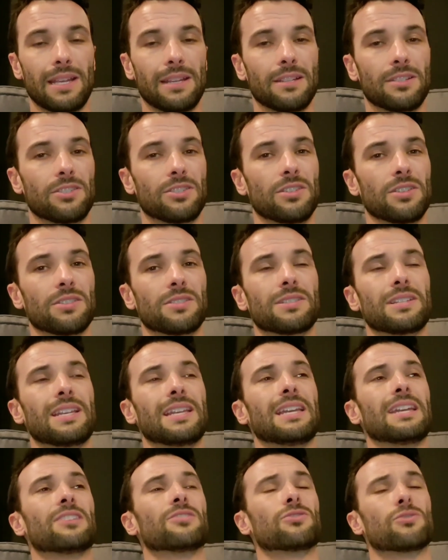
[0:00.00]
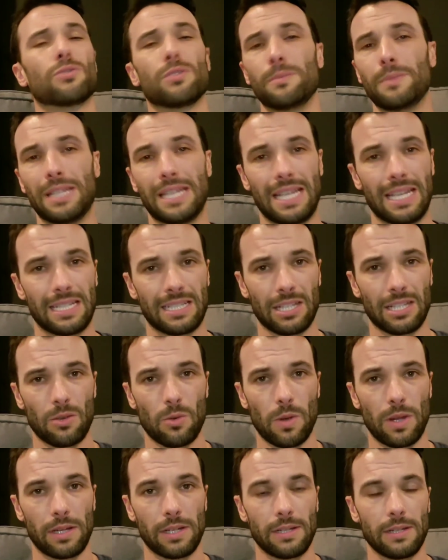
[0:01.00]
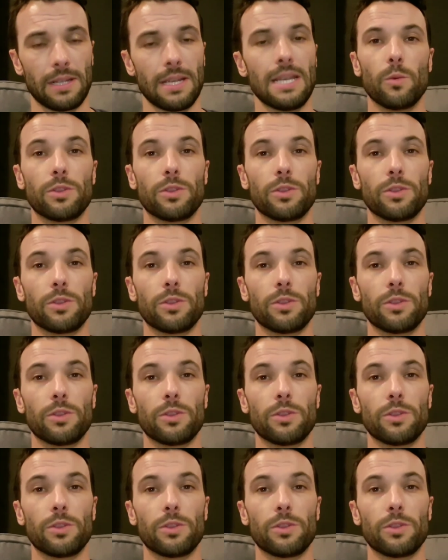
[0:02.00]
and it's just extremely antiquated.